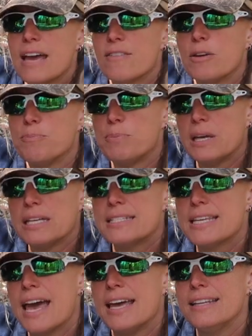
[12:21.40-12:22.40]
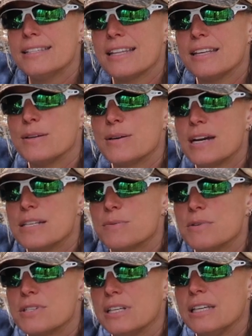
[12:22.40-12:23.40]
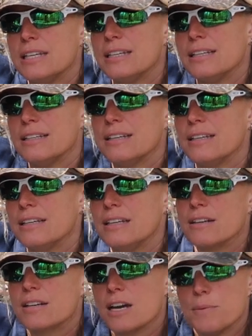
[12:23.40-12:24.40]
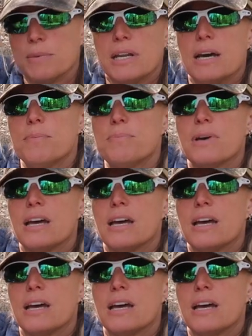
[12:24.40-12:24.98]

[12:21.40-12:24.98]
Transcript: I have a big tent that you guys will see here coming up.